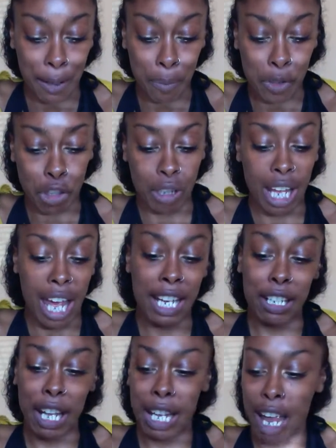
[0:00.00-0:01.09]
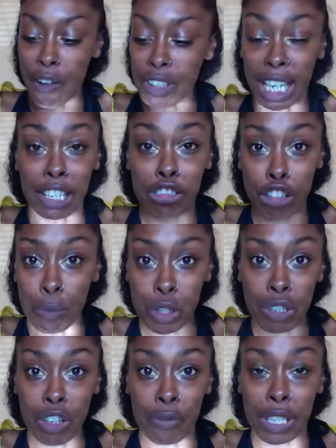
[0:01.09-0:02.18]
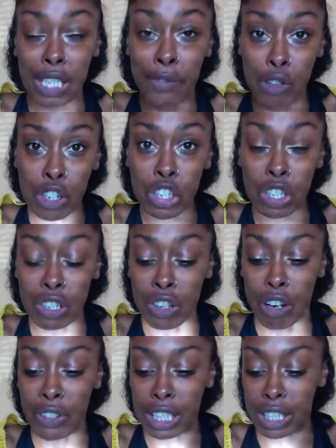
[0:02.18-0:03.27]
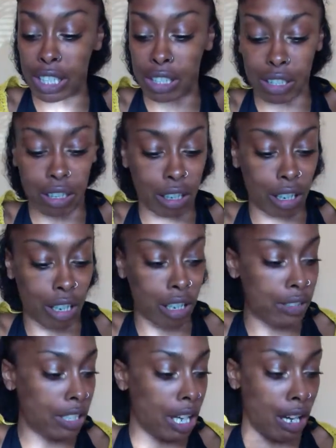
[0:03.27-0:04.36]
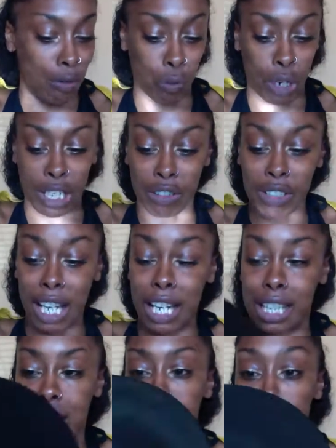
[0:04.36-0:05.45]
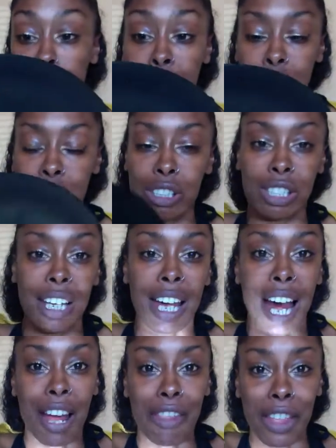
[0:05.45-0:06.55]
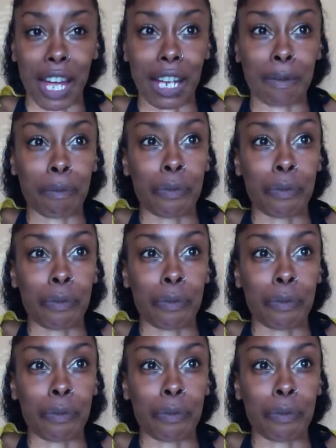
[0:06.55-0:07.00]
So a everyday description of its function, of its what it looked like, its appearance, and then